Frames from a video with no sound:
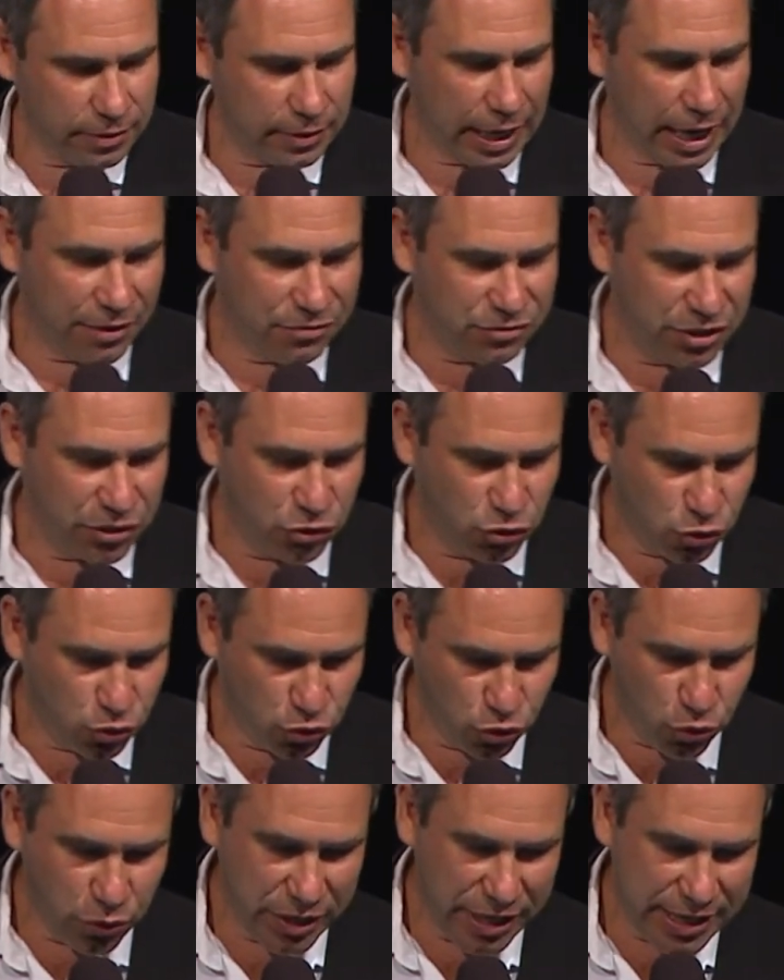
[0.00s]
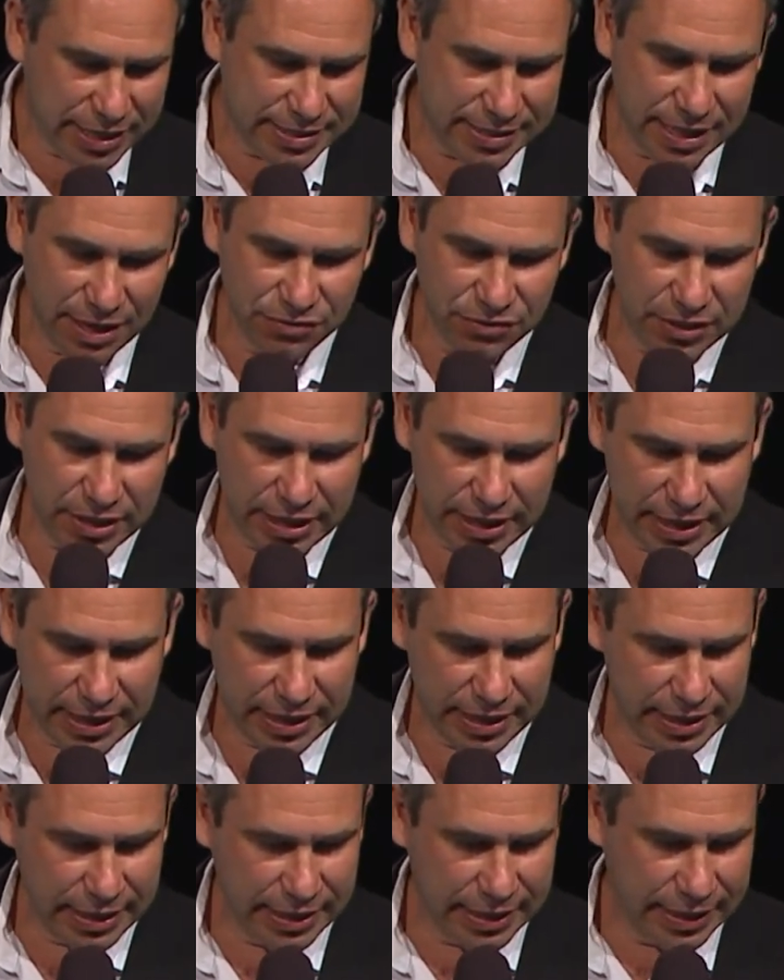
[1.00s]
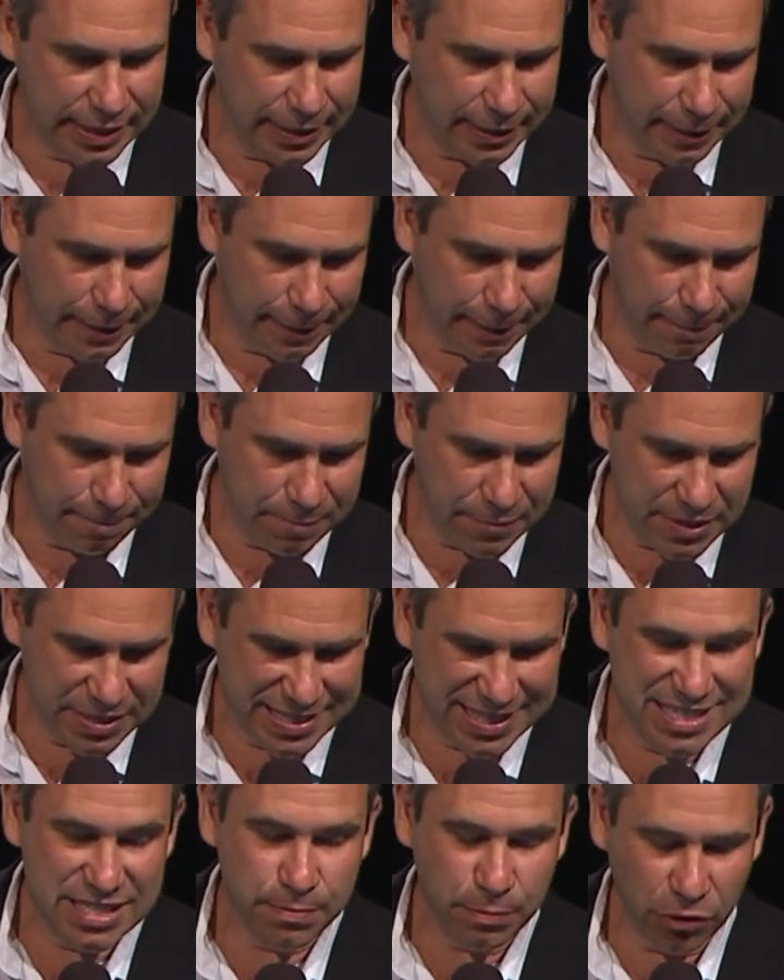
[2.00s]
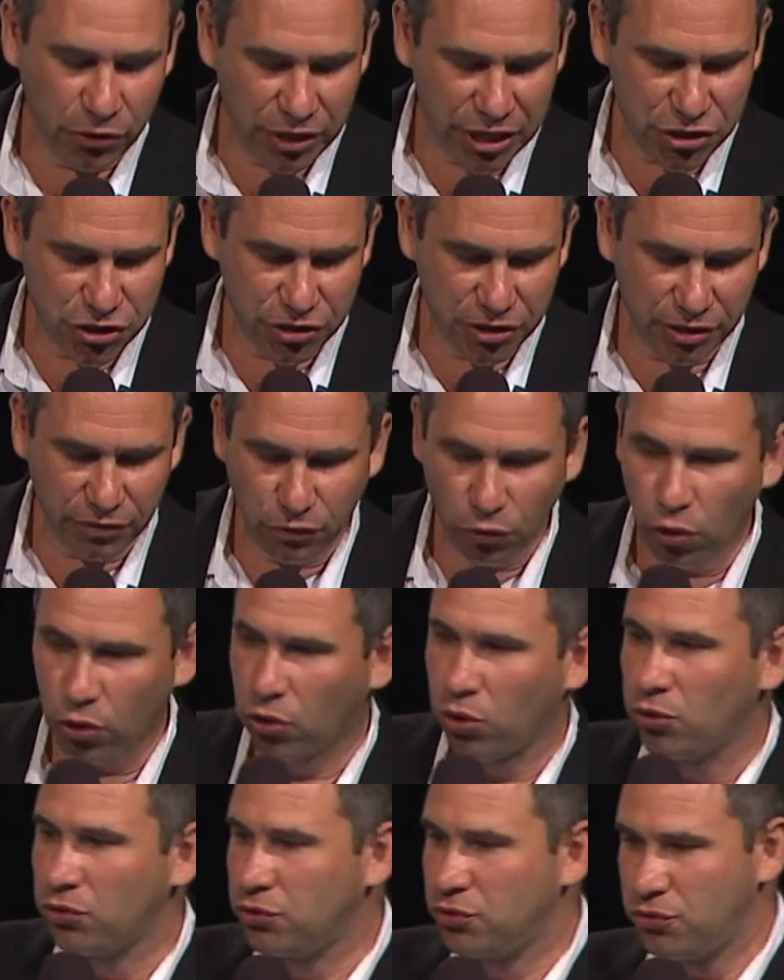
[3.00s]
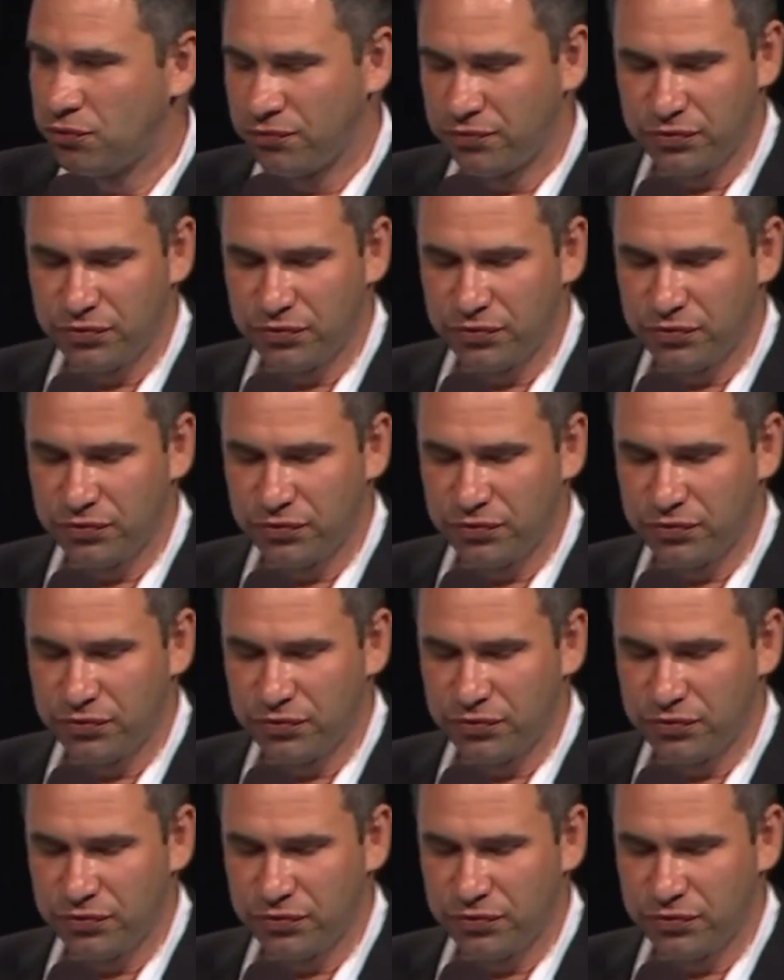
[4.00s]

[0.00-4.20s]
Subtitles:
after two years after the explorational work on